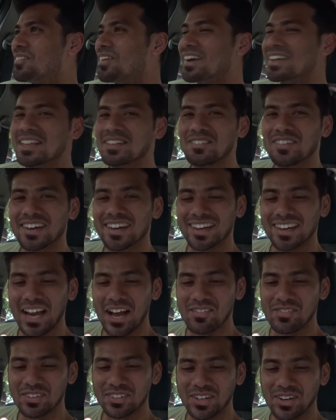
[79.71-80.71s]
Why the fuck are you
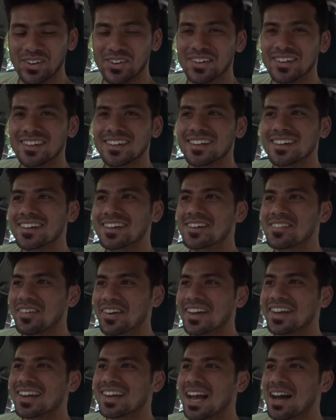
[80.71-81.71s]
laughing now?
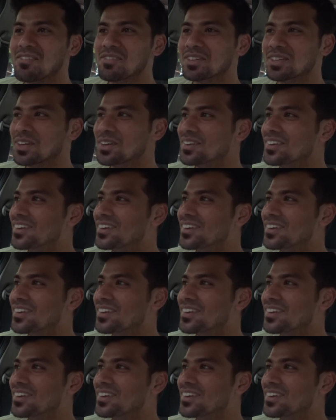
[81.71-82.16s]
Why are you laughing now?